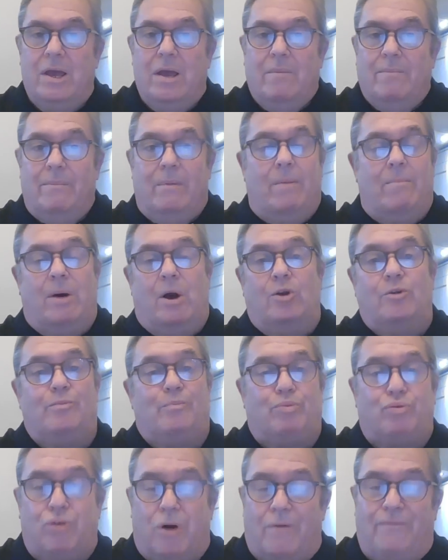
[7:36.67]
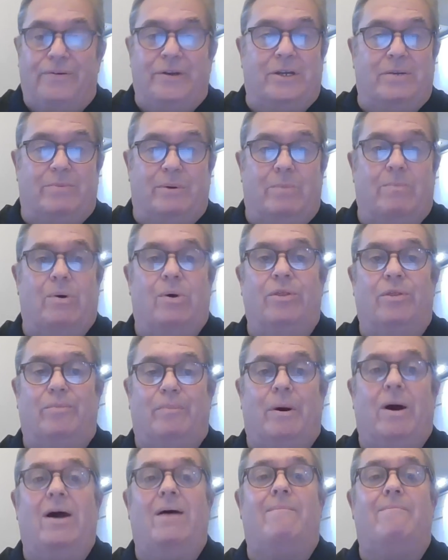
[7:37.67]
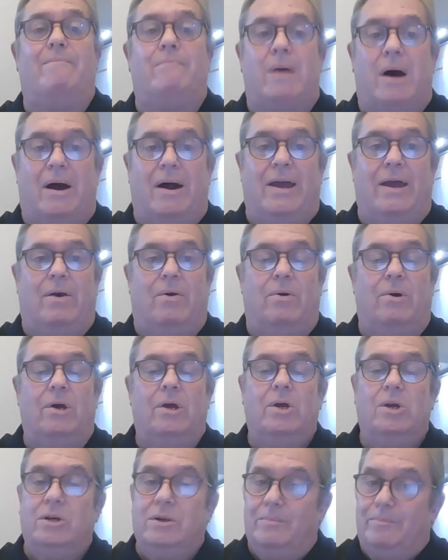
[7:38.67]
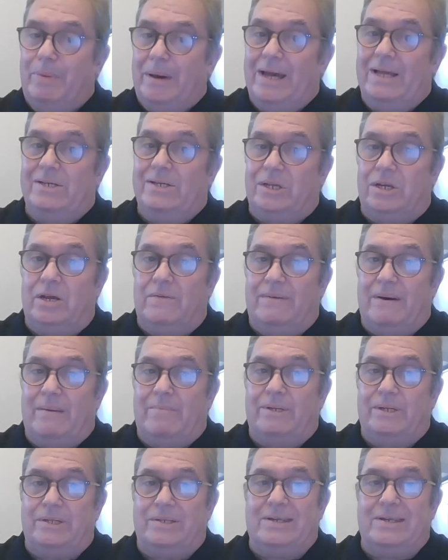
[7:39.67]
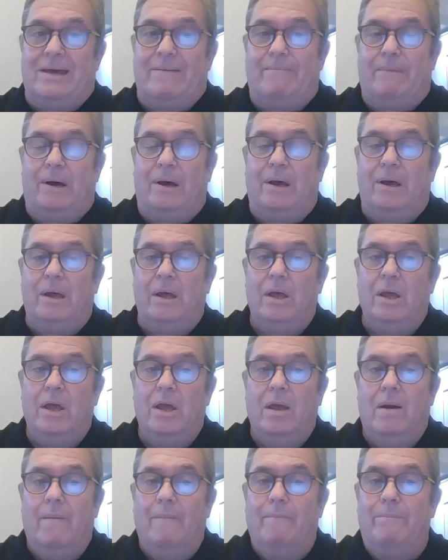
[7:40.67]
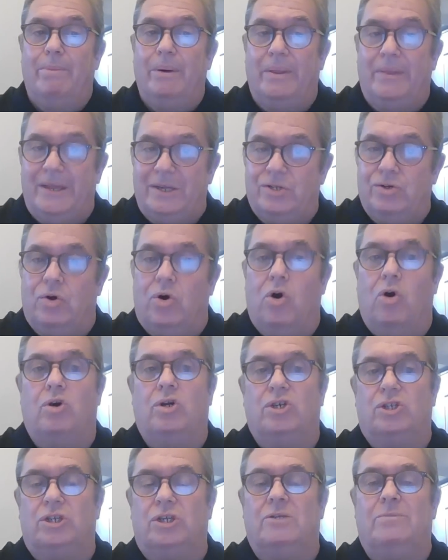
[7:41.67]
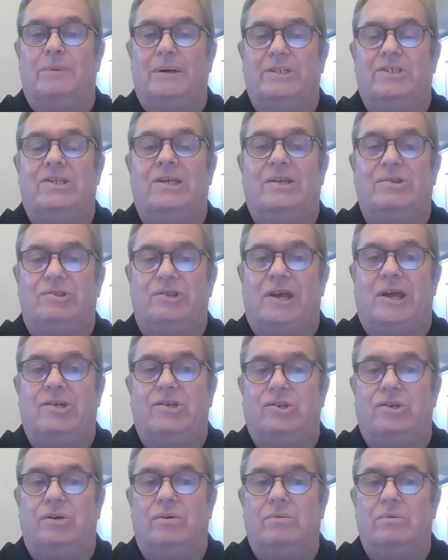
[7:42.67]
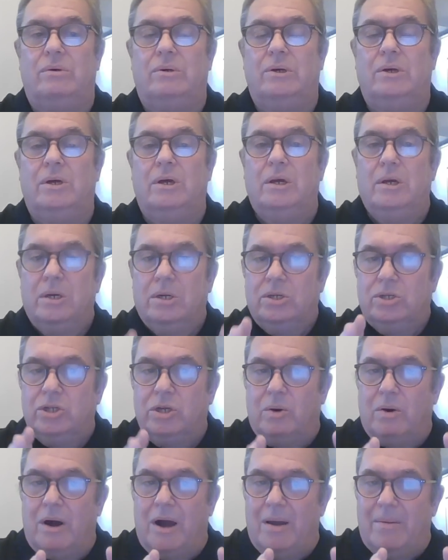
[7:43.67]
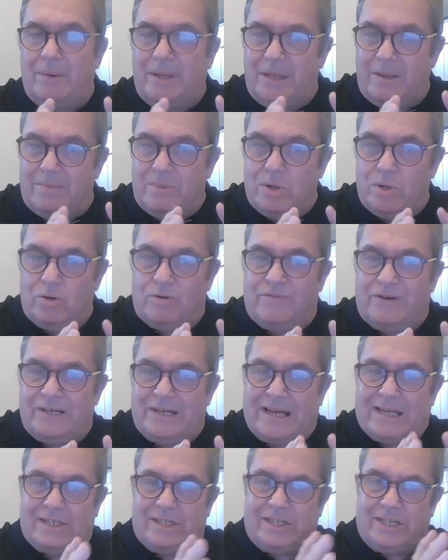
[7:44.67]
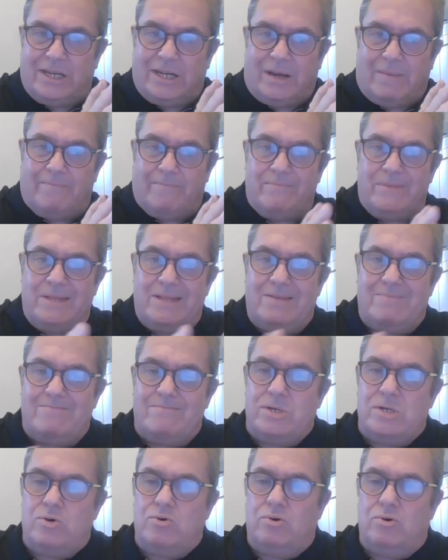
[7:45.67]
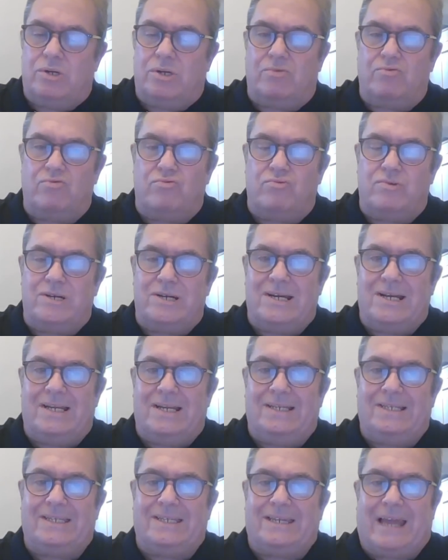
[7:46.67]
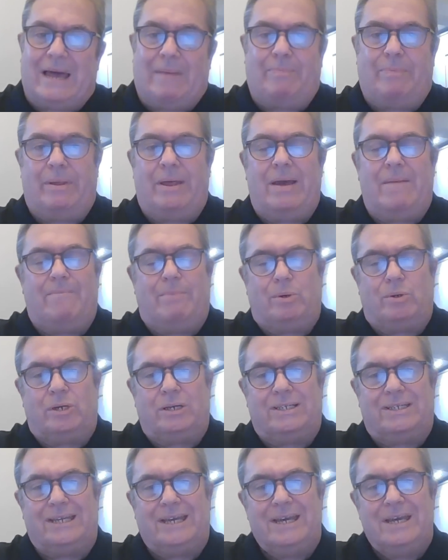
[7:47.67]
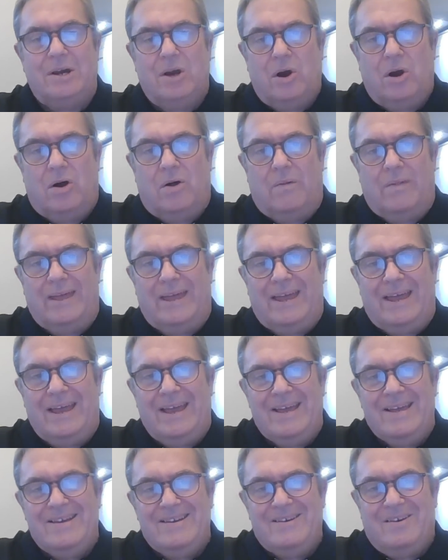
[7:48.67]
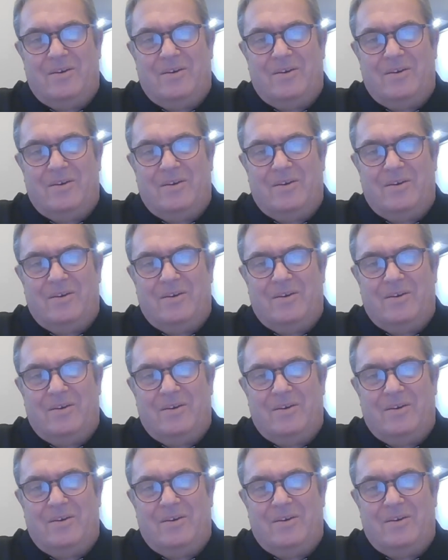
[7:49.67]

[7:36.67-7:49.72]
most profitable month by a mile compared to November, December. But this August has been sensational. So I'm in the mood for dancing. I'm in the mood to really slap their bookies on their